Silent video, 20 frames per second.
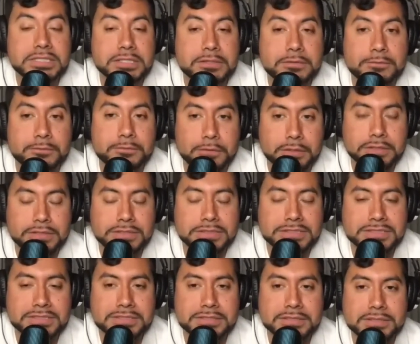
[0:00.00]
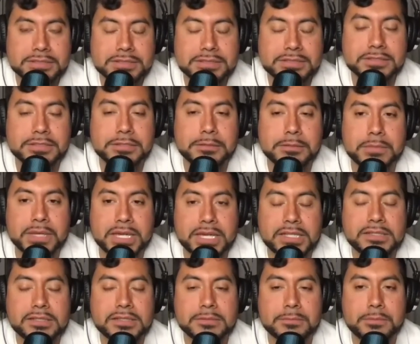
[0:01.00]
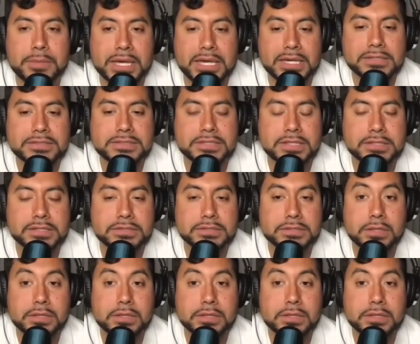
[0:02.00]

first, the man in the back says,